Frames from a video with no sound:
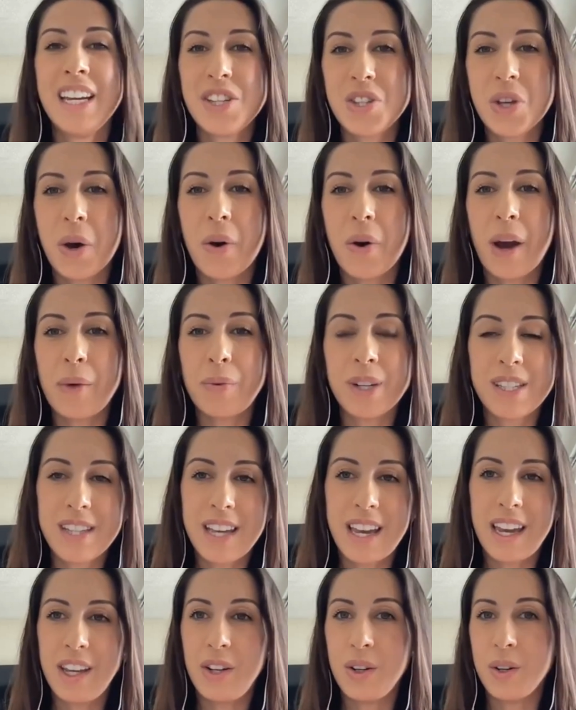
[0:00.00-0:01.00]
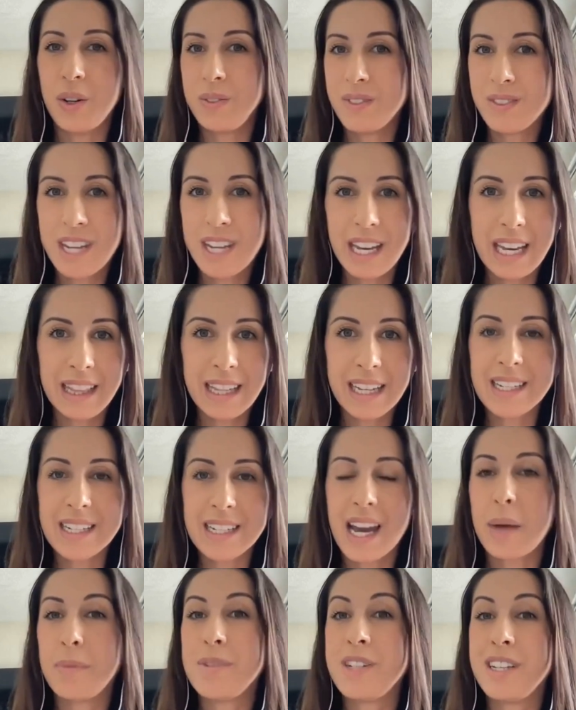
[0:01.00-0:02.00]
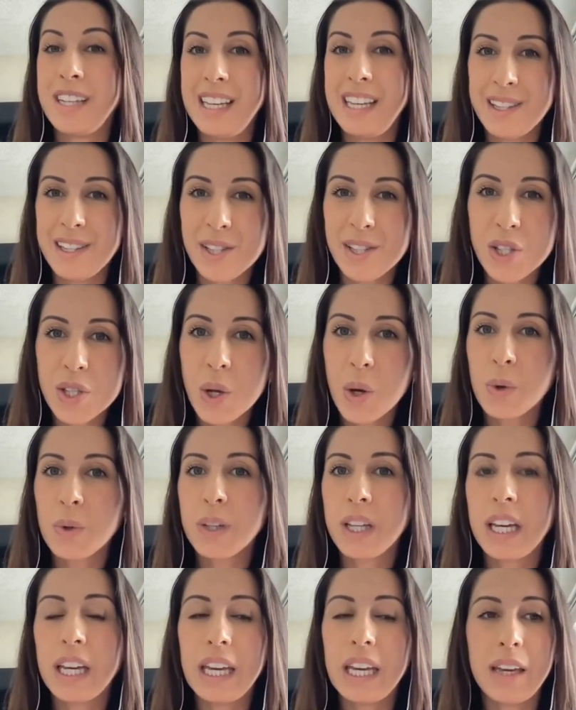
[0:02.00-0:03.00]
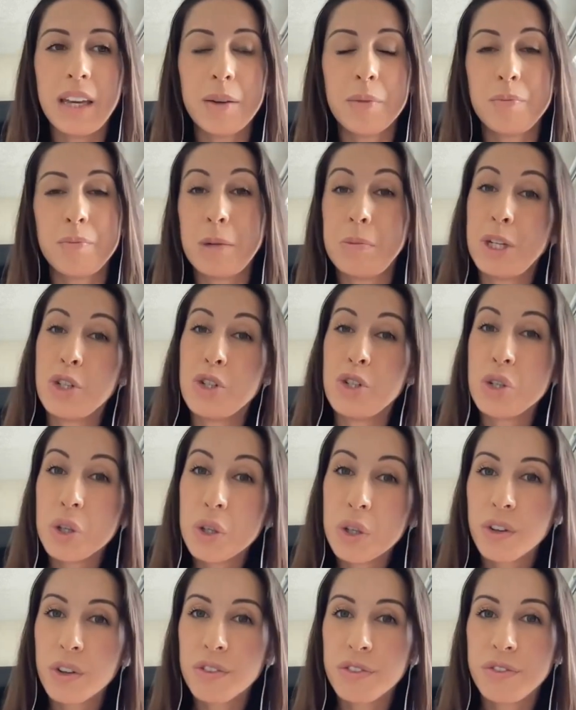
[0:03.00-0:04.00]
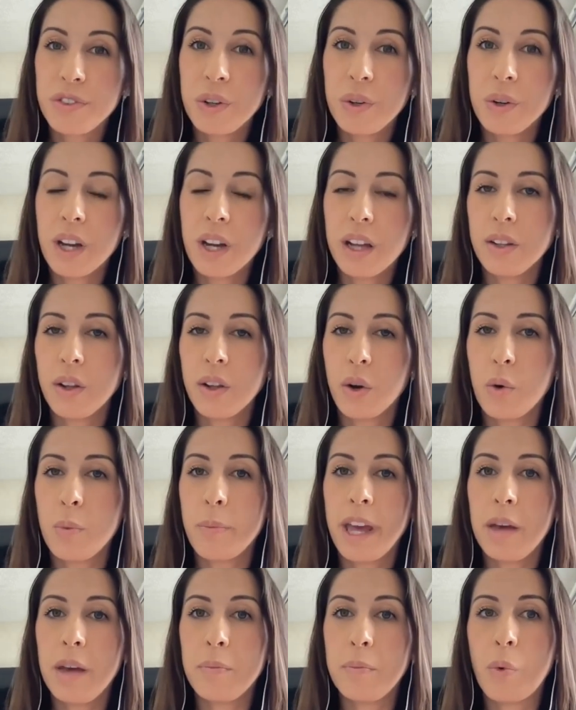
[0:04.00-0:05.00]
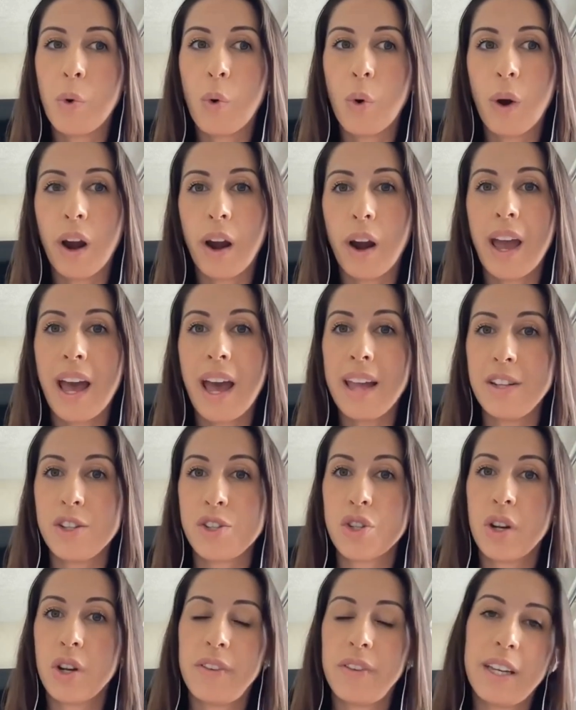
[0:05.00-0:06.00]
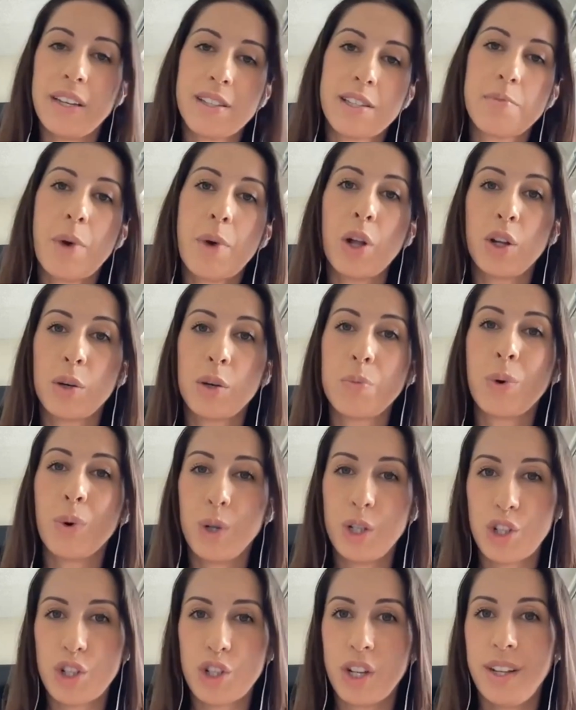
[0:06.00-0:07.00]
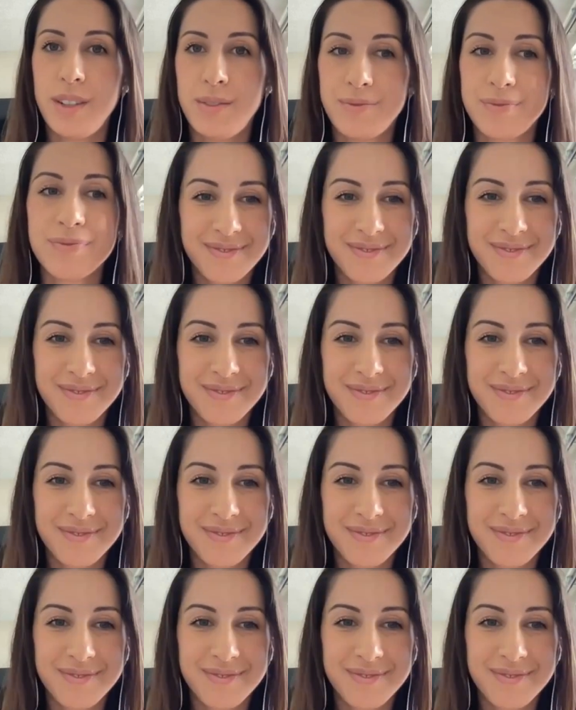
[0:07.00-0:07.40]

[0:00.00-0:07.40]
So I would say, taking the time to eat slowly, maybe chew your food a little bit more and serving a smaller portion.